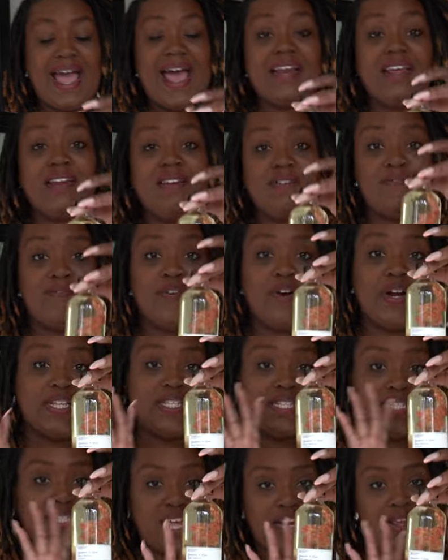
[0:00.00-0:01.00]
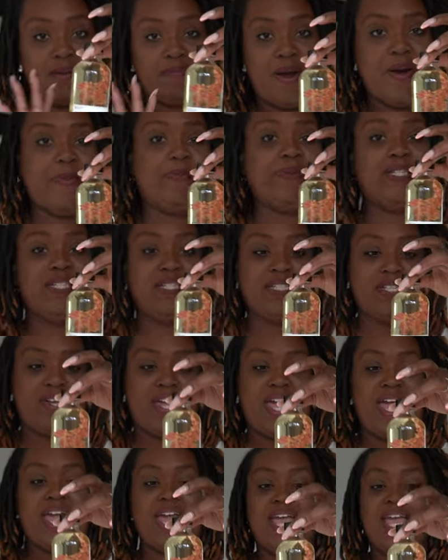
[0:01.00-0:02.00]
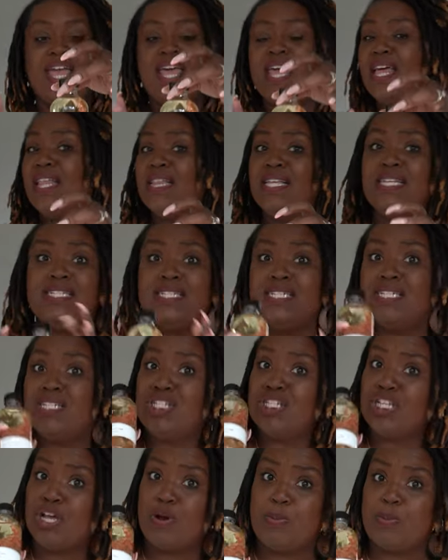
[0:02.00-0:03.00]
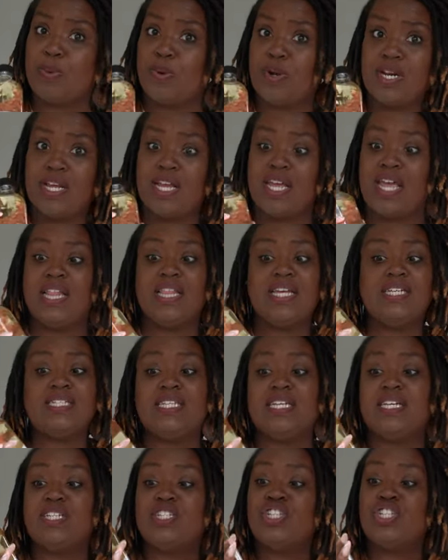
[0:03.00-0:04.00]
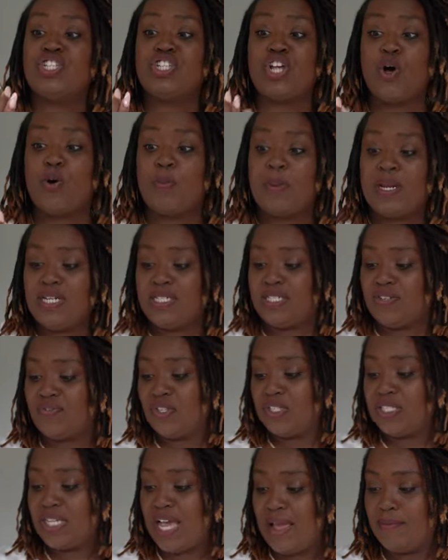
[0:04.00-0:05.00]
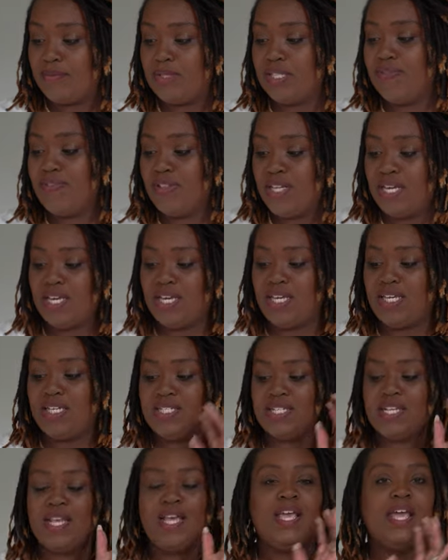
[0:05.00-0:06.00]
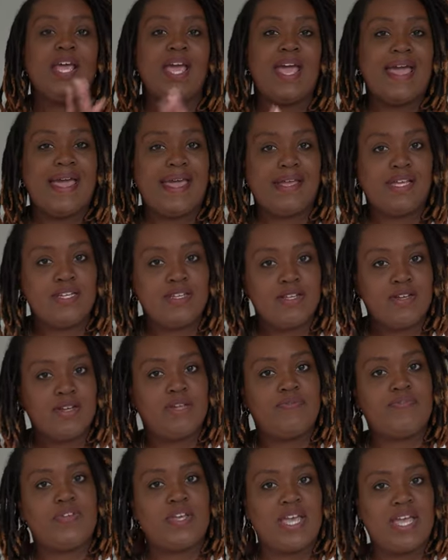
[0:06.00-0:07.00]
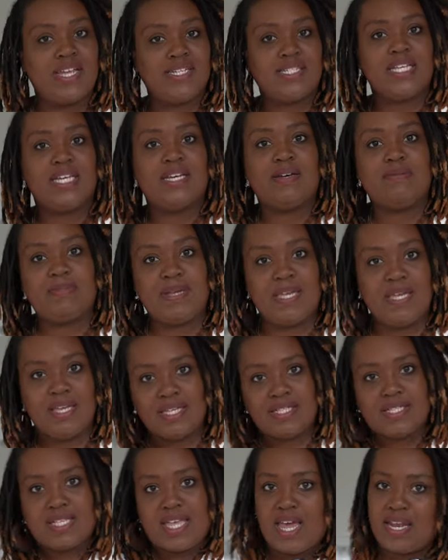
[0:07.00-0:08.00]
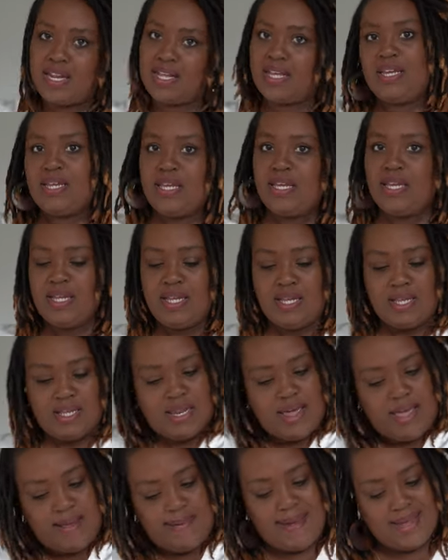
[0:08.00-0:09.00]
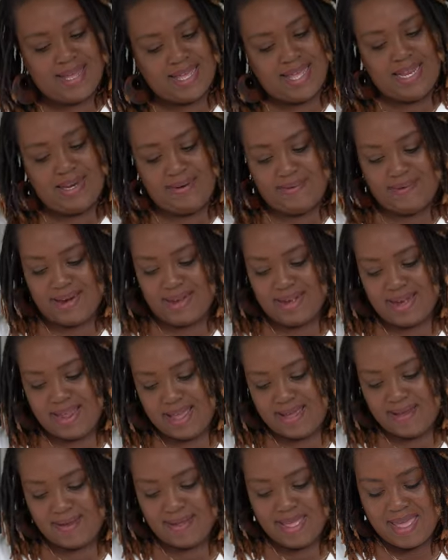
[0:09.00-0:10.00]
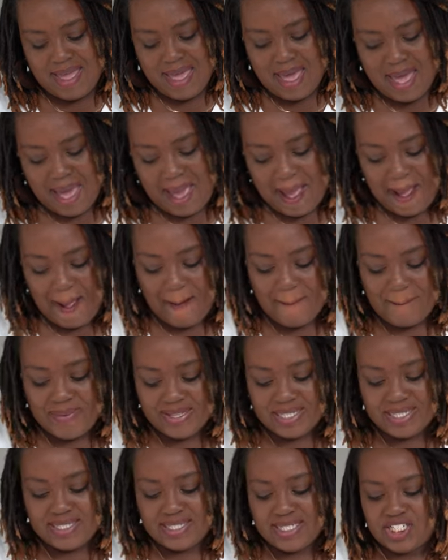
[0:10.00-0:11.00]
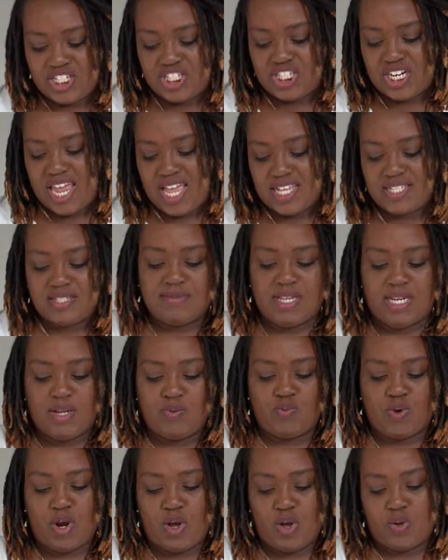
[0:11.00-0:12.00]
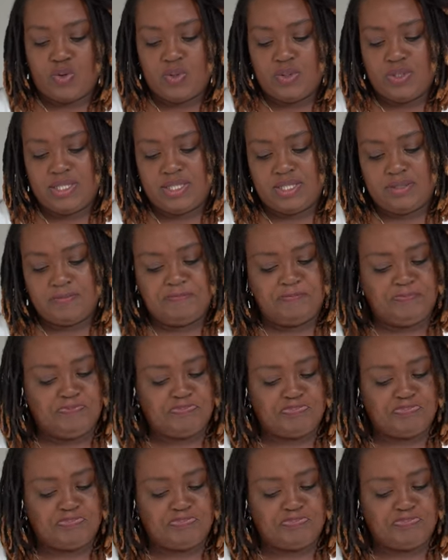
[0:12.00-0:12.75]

got it for aesthetic purposes, okay? This is so pretty. And they sell so many different types of these. If you can't tell, pink is kind of like my color right now. But this is jasmine and rose.